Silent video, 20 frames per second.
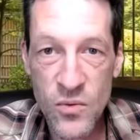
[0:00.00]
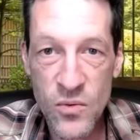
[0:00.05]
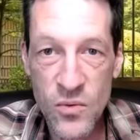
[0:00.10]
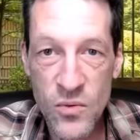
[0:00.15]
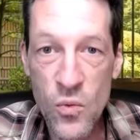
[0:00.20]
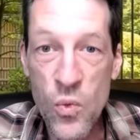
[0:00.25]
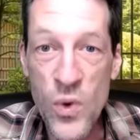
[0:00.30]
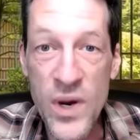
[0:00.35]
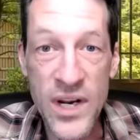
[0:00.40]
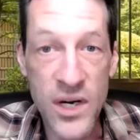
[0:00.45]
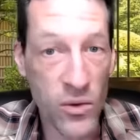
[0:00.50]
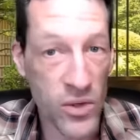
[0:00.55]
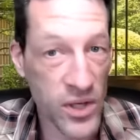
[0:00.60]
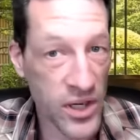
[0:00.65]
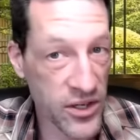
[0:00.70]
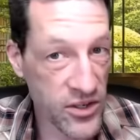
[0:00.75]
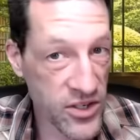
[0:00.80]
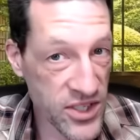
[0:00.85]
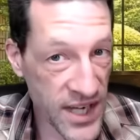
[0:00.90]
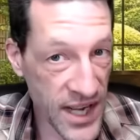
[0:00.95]
We don't
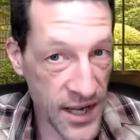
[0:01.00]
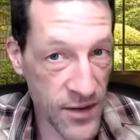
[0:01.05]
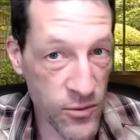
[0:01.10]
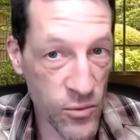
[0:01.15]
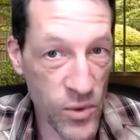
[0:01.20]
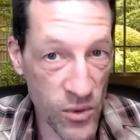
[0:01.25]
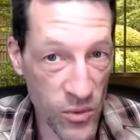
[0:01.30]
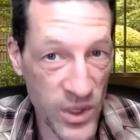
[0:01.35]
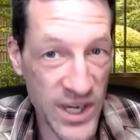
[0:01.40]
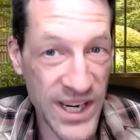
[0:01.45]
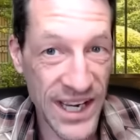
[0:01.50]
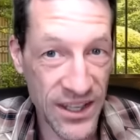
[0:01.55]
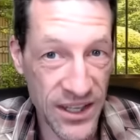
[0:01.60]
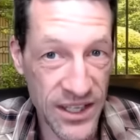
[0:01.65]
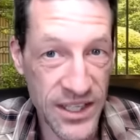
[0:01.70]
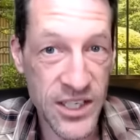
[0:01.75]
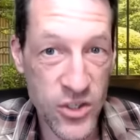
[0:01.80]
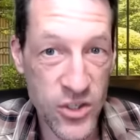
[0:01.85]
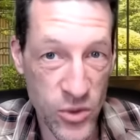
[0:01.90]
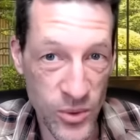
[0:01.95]
understand what
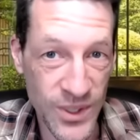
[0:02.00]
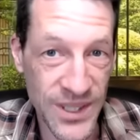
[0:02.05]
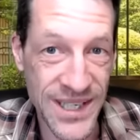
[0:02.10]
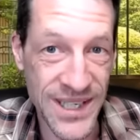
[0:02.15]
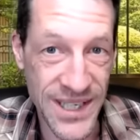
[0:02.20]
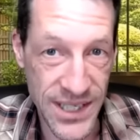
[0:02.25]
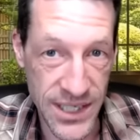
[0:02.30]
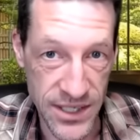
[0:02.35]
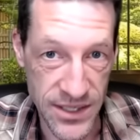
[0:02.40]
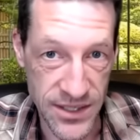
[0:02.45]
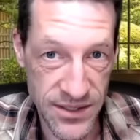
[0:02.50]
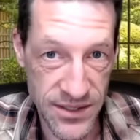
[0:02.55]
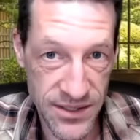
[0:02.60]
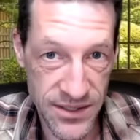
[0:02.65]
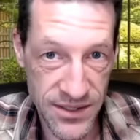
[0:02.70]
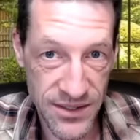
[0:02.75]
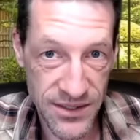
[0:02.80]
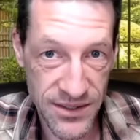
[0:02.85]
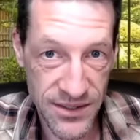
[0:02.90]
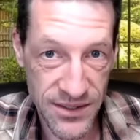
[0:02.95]
reality truly
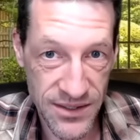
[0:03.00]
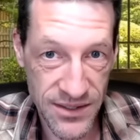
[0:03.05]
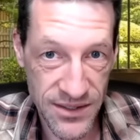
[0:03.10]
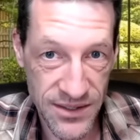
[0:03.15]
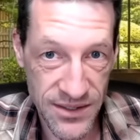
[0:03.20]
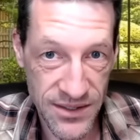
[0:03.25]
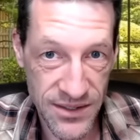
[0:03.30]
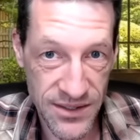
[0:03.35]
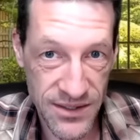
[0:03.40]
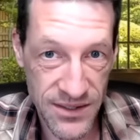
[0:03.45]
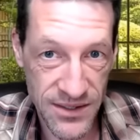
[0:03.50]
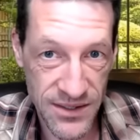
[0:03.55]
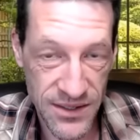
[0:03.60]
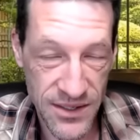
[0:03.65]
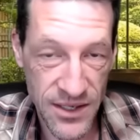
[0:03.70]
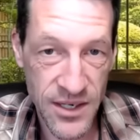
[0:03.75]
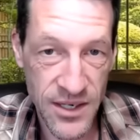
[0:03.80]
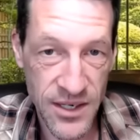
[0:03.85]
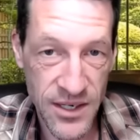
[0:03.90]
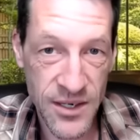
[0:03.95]
is. Mm-hmm.
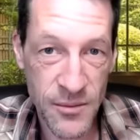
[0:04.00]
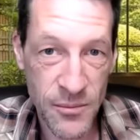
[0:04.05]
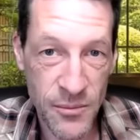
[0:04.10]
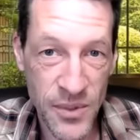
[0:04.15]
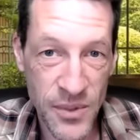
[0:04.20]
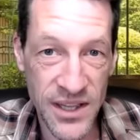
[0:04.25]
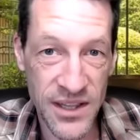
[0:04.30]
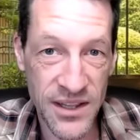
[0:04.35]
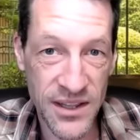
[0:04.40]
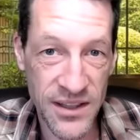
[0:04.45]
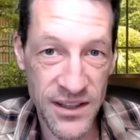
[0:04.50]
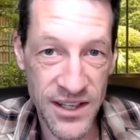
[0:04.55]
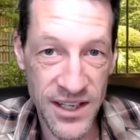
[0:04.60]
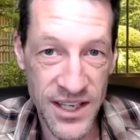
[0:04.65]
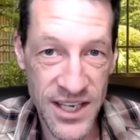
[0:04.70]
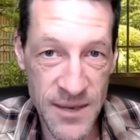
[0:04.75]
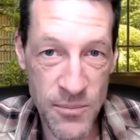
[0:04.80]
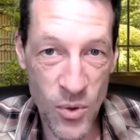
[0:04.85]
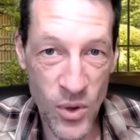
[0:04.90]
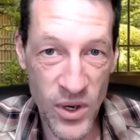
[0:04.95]
But the
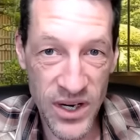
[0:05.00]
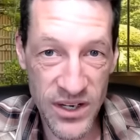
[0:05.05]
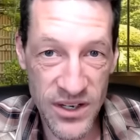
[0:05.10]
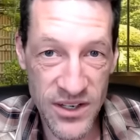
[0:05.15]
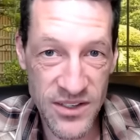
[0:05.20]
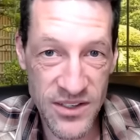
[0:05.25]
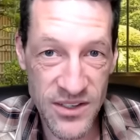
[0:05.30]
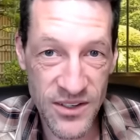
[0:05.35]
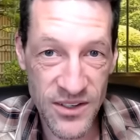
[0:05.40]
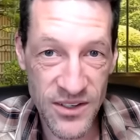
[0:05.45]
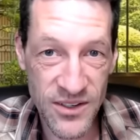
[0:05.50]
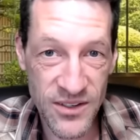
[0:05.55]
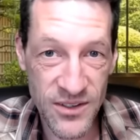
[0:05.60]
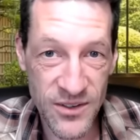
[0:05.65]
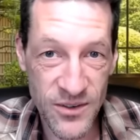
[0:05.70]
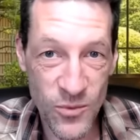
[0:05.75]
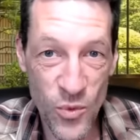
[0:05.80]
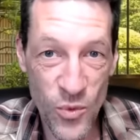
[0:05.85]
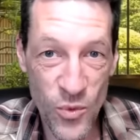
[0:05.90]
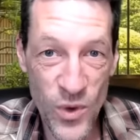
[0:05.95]
key point is
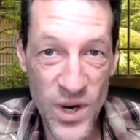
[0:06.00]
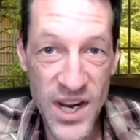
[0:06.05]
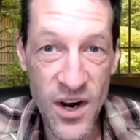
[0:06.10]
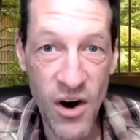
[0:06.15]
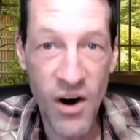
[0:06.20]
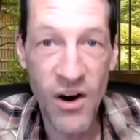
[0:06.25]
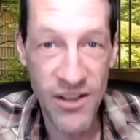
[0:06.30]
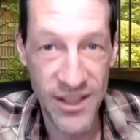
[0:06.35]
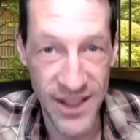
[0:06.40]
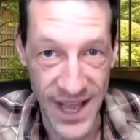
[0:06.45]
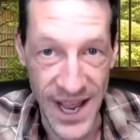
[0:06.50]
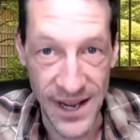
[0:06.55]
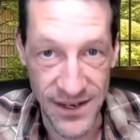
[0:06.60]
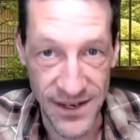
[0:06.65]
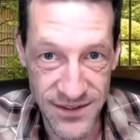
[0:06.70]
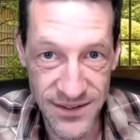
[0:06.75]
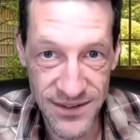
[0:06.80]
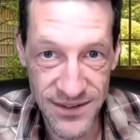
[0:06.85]
we are that.